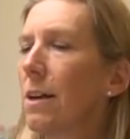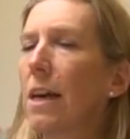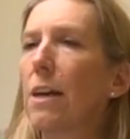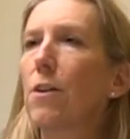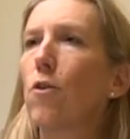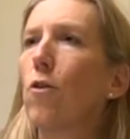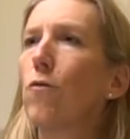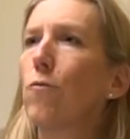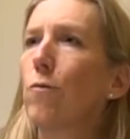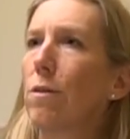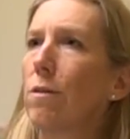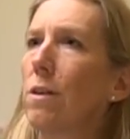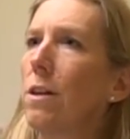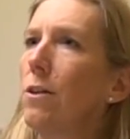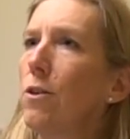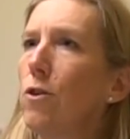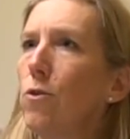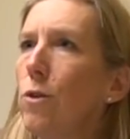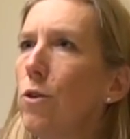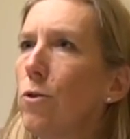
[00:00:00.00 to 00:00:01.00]
get on with
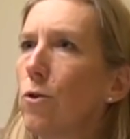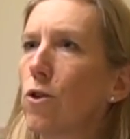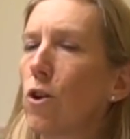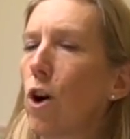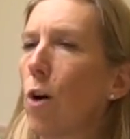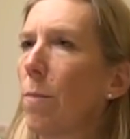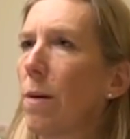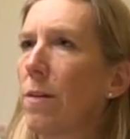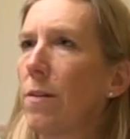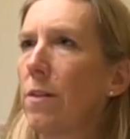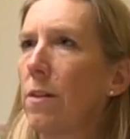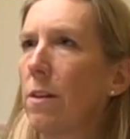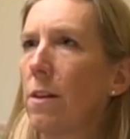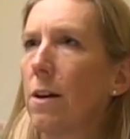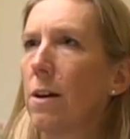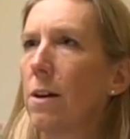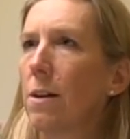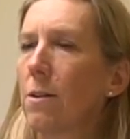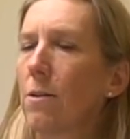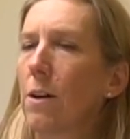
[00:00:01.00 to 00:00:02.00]
it, do your
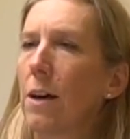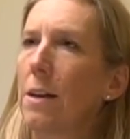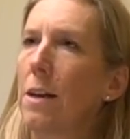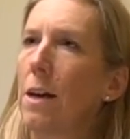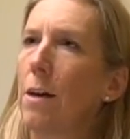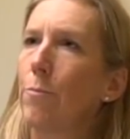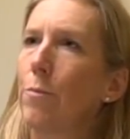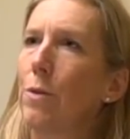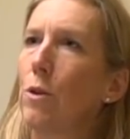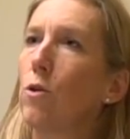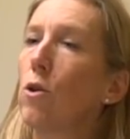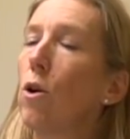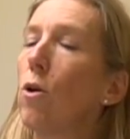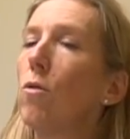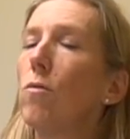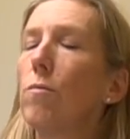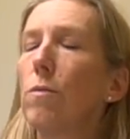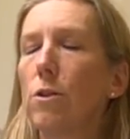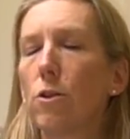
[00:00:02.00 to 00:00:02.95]
job, and up you go,